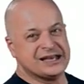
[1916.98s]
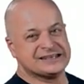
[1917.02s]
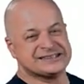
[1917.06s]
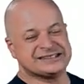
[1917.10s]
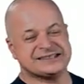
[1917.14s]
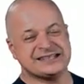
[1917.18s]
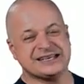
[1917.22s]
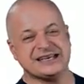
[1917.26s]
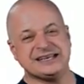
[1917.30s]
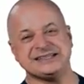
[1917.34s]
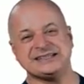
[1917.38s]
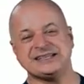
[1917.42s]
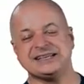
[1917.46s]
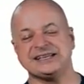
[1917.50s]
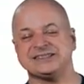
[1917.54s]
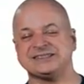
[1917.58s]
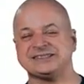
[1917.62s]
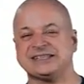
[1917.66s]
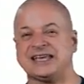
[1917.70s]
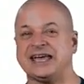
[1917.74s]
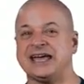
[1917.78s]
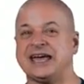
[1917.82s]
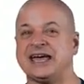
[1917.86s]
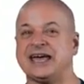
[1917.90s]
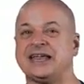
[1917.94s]
CT
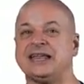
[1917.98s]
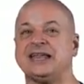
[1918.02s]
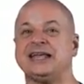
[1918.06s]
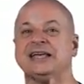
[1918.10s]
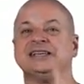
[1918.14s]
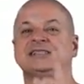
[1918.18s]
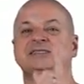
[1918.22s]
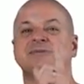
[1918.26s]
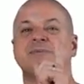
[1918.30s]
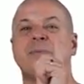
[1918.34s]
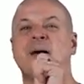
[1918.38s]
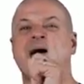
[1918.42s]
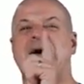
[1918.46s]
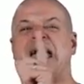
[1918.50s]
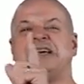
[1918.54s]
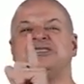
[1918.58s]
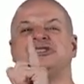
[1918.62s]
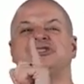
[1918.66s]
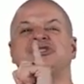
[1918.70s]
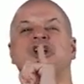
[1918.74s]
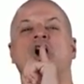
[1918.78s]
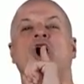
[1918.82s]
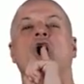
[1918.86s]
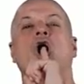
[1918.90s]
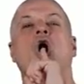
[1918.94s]
scan is
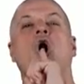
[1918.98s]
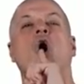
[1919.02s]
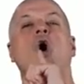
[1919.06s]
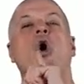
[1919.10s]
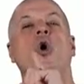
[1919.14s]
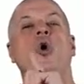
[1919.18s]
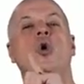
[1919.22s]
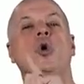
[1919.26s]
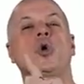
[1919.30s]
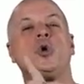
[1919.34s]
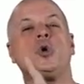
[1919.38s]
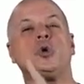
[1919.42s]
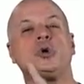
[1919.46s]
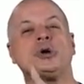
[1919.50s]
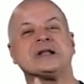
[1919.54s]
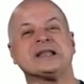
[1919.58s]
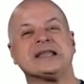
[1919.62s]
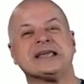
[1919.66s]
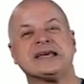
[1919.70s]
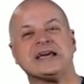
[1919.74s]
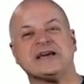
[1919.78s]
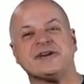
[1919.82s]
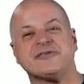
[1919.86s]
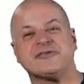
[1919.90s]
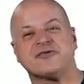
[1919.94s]
best
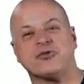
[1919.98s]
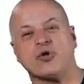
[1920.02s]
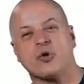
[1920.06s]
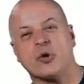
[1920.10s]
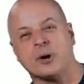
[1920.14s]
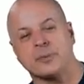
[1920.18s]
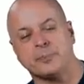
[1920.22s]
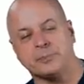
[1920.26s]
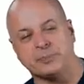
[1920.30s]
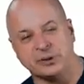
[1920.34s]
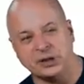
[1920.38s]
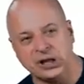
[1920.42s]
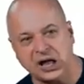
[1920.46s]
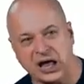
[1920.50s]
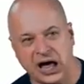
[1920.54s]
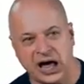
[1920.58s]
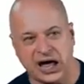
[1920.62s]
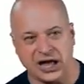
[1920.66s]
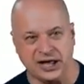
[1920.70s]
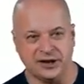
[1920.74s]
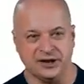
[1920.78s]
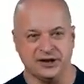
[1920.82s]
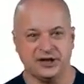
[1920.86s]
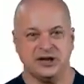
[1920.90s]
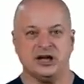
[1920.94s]
only for
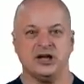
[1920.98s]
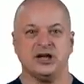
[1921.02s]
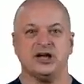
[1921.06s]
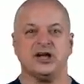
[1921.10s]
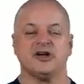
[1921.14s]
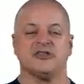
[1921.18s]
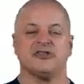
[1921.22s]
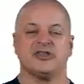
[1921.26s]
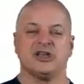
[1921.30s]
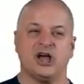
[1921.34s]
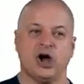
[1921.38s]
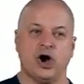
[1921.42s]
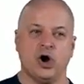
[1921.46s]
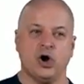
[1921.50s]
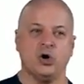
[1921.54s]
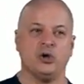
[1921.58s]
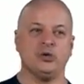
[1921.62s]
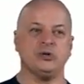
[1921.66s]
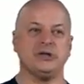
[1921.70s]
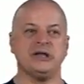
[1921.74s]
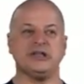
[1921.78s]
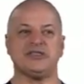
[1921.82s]
blood. The only